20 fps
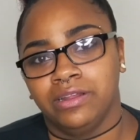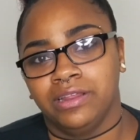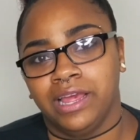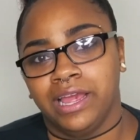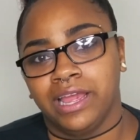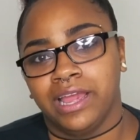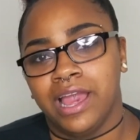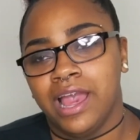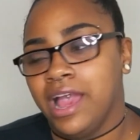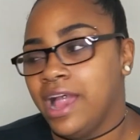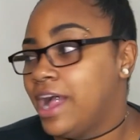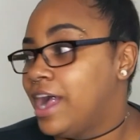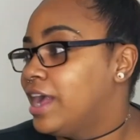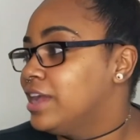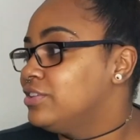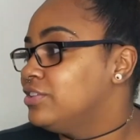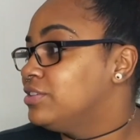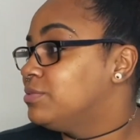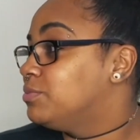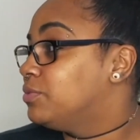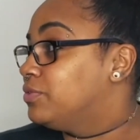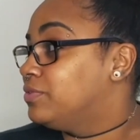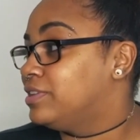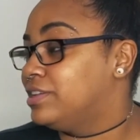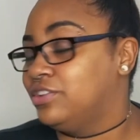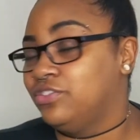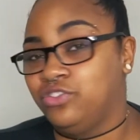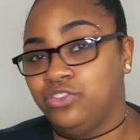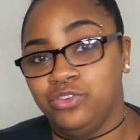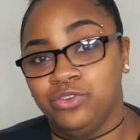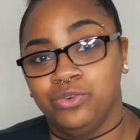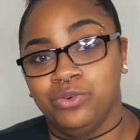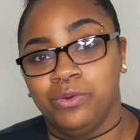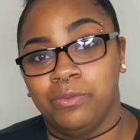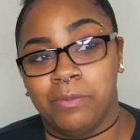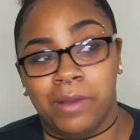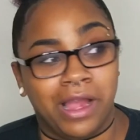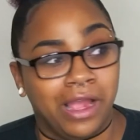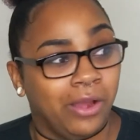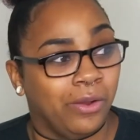Like, I just moved into
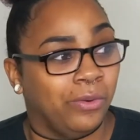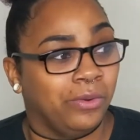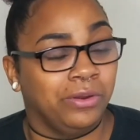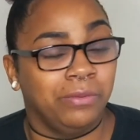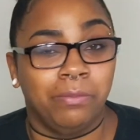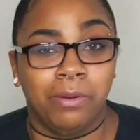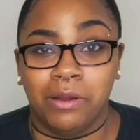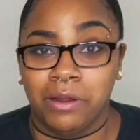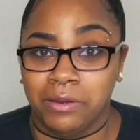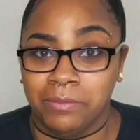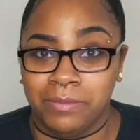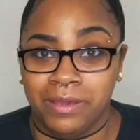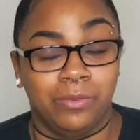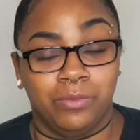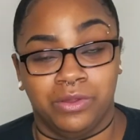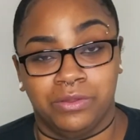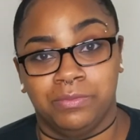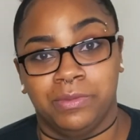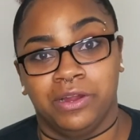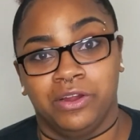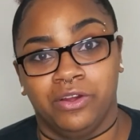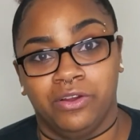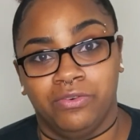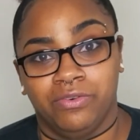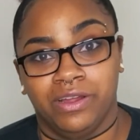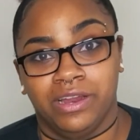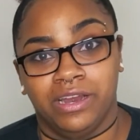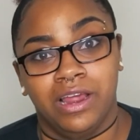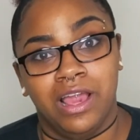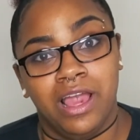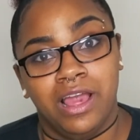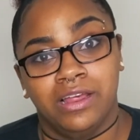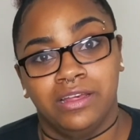my own apartment with my girlfriend.